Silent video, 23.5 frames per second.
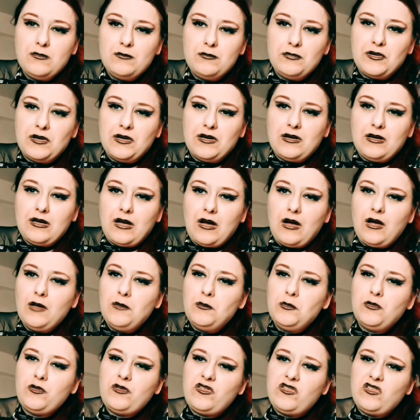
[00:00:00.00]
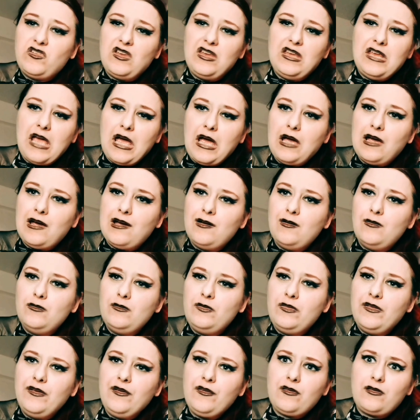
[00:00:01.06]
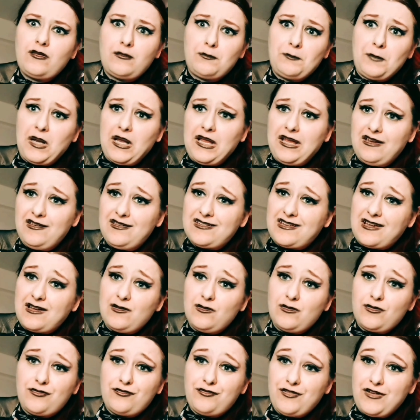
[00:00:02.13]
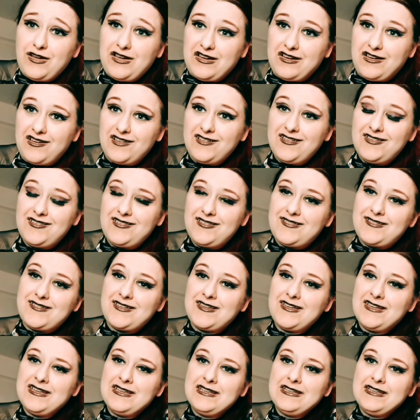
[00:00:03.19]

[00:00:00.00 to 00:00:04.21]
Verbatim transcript: but I will see how this plays out first